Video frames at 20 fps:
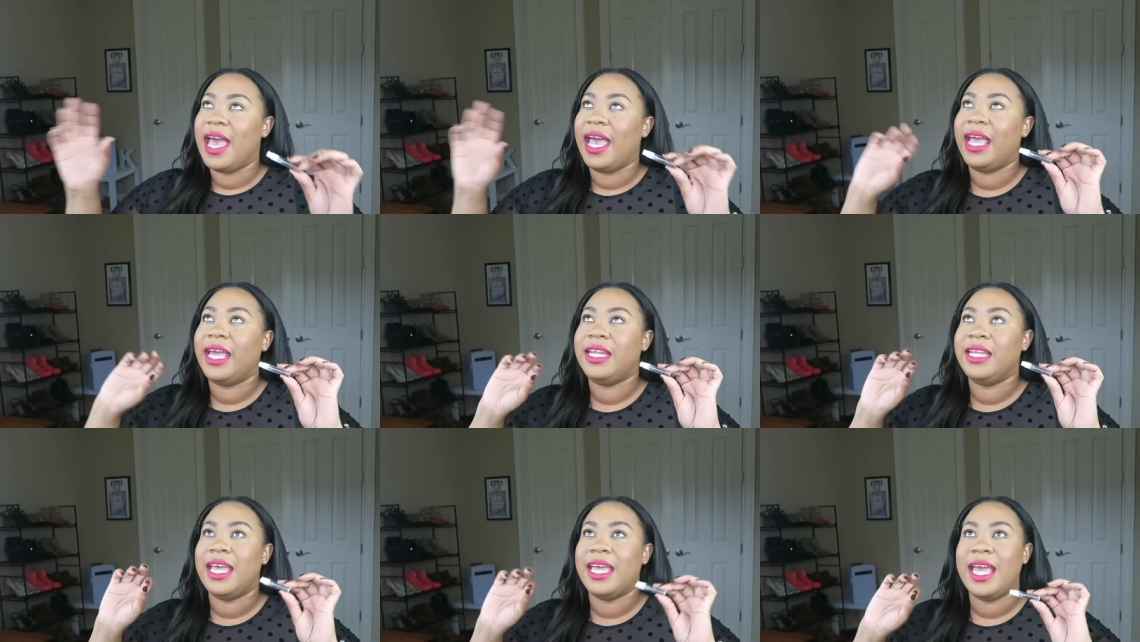
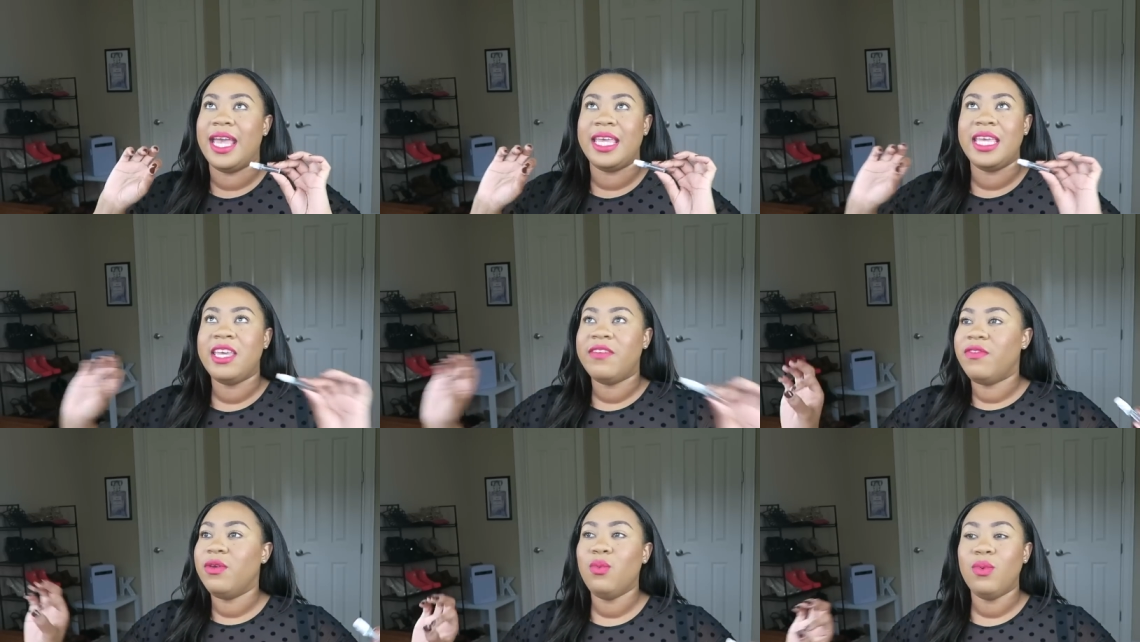And
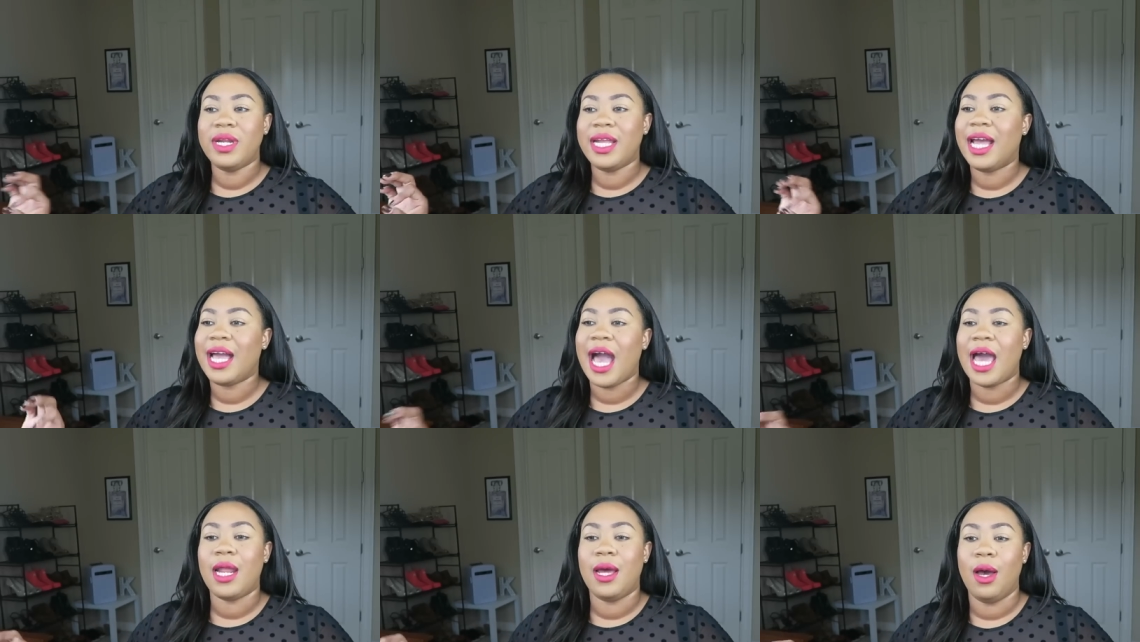even when
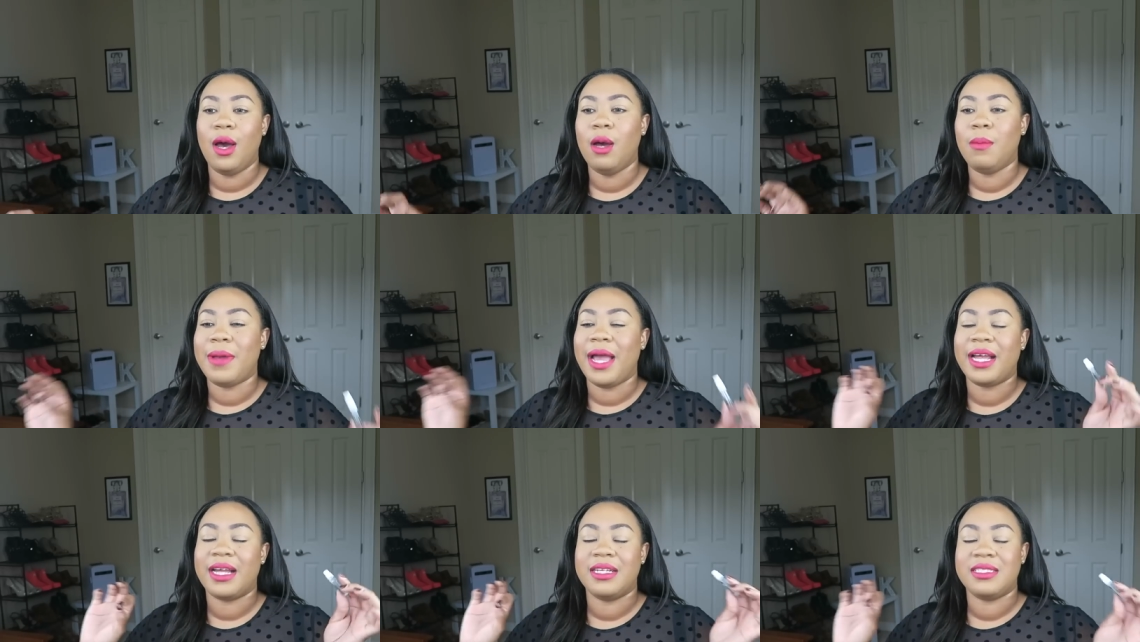I got
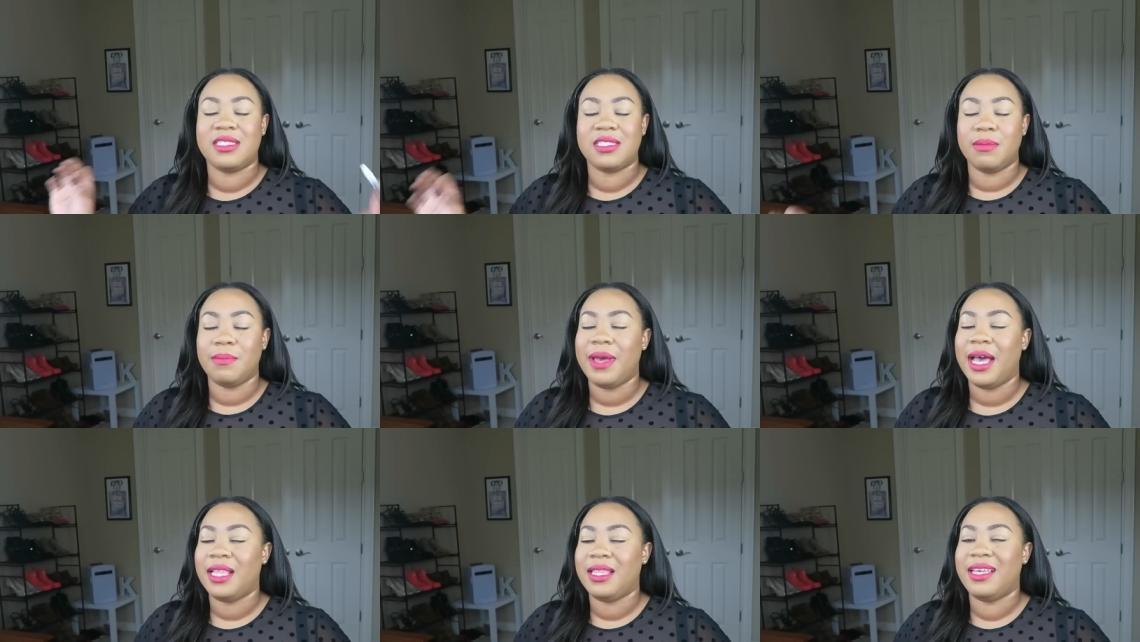home, I could
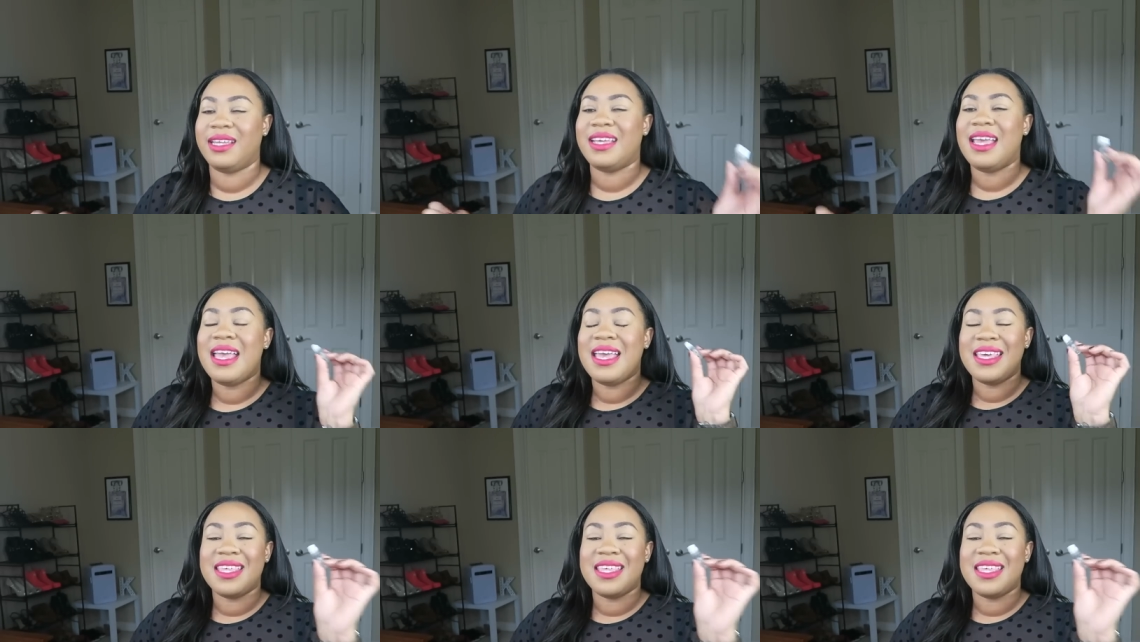smell it.